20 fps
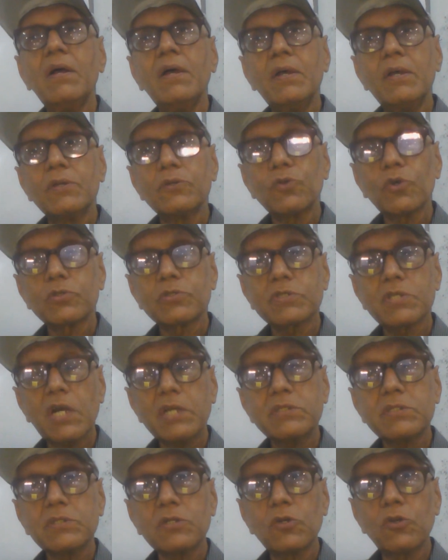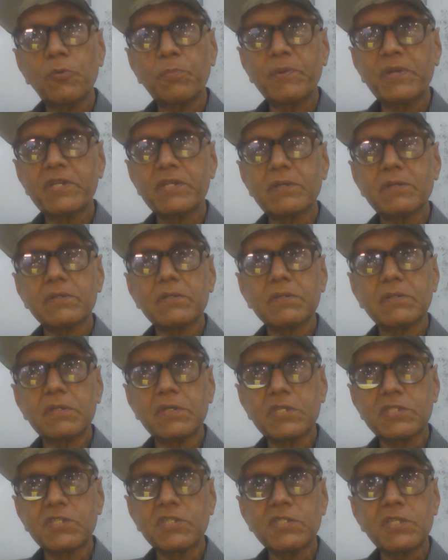So such group
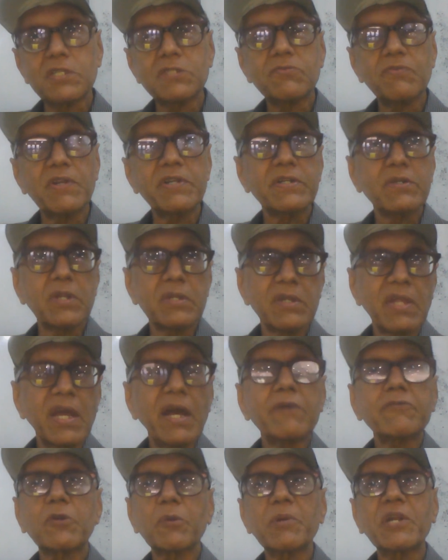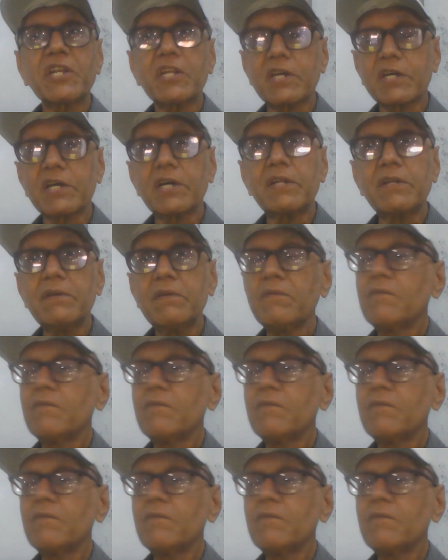decisions, when they have to be taken,